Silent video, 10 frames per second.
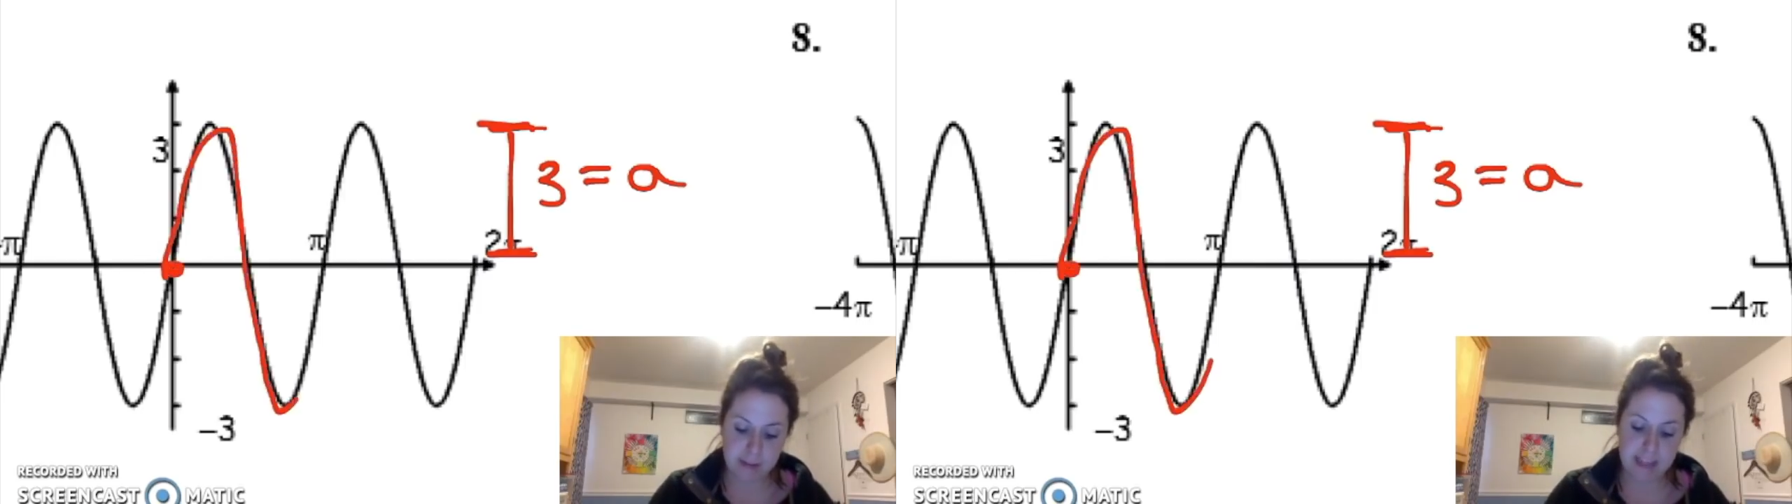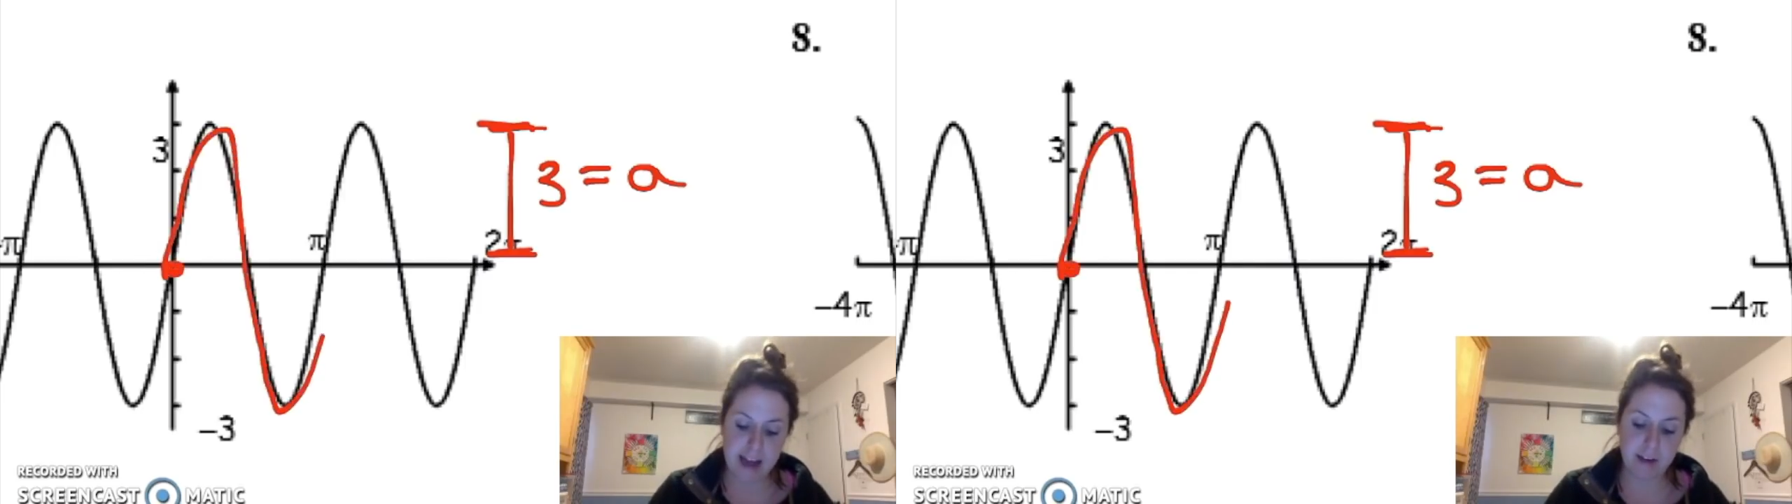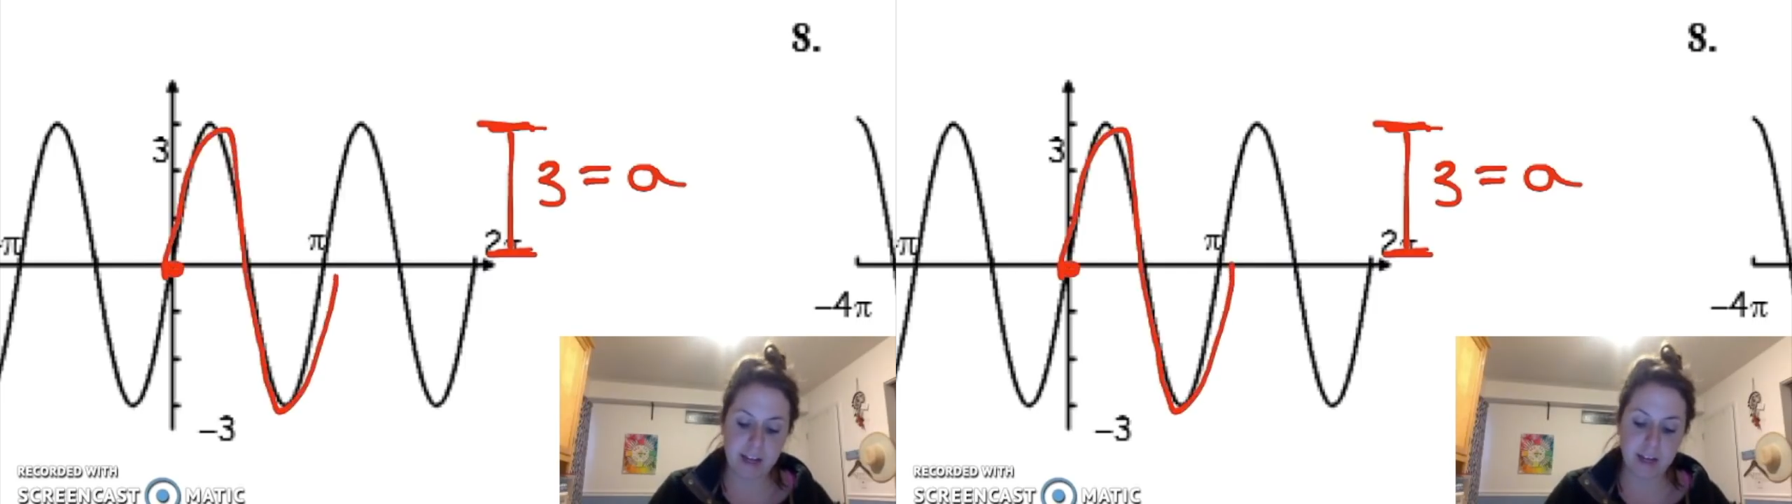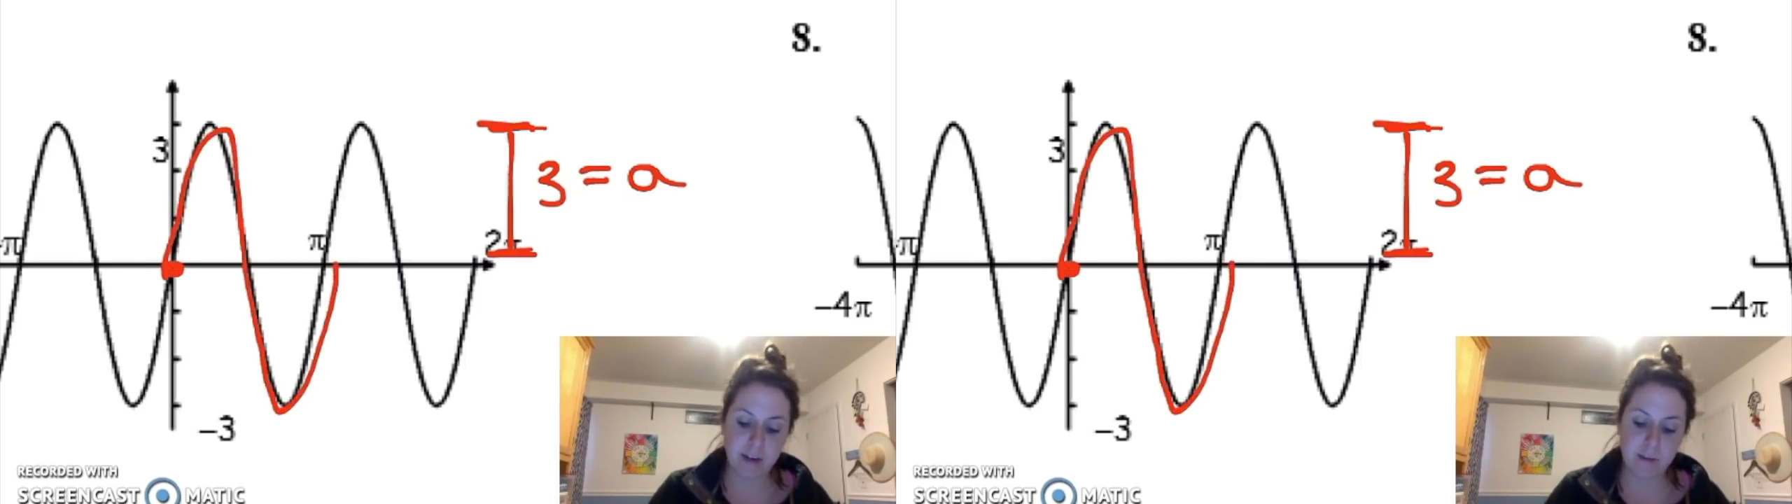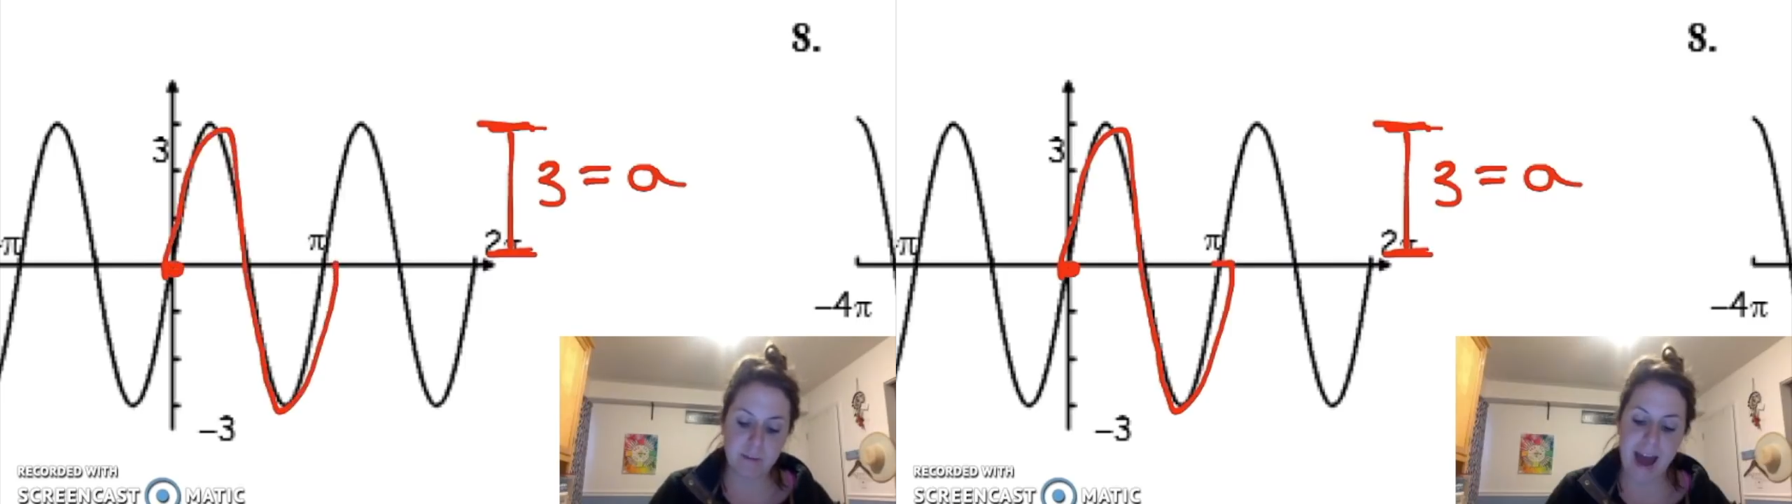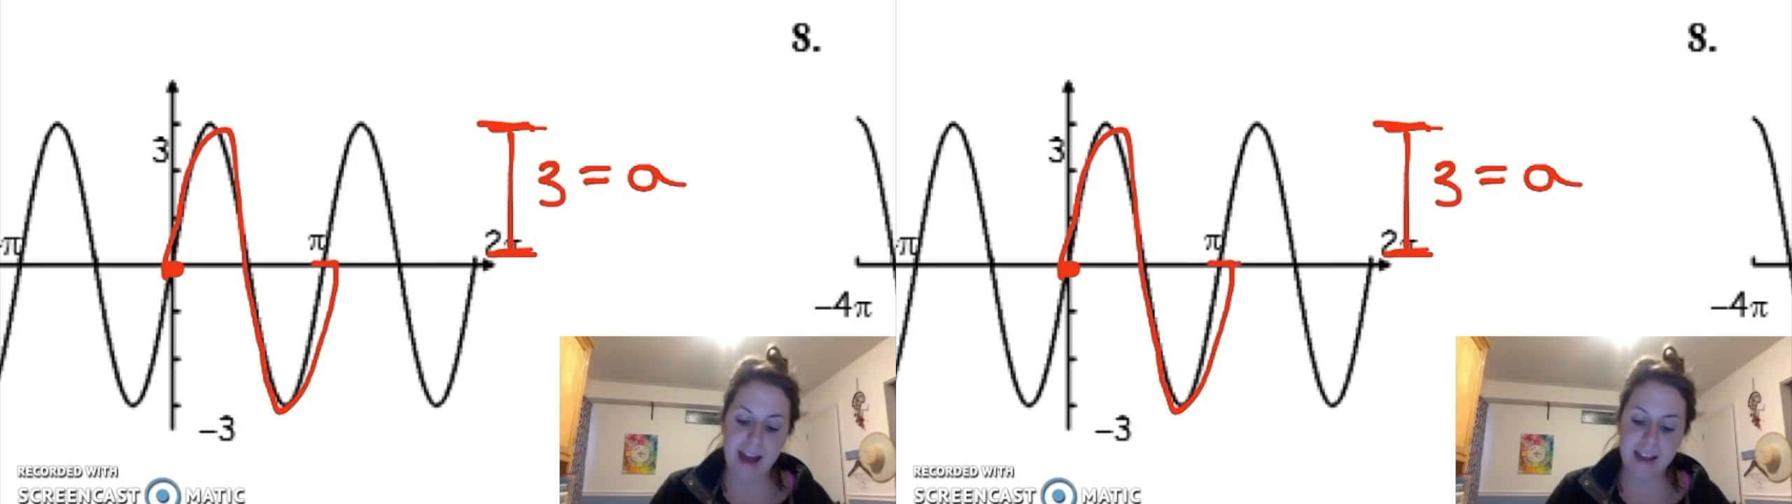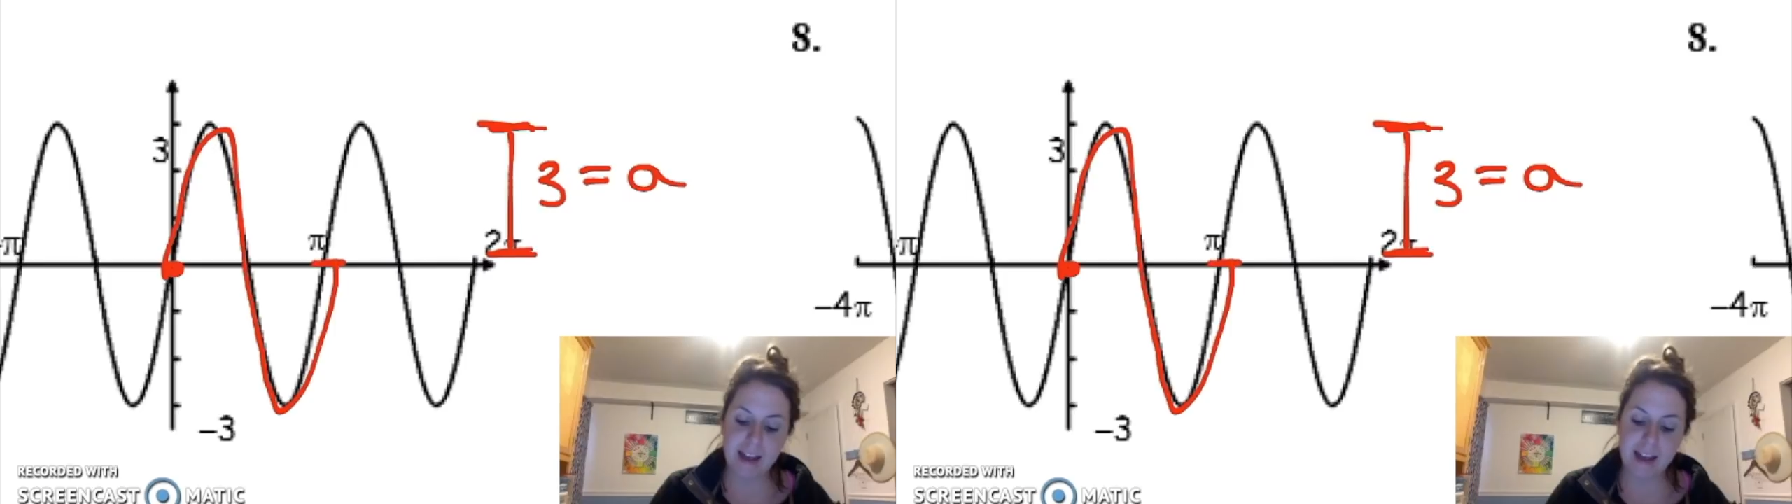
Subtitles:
down, and goes back,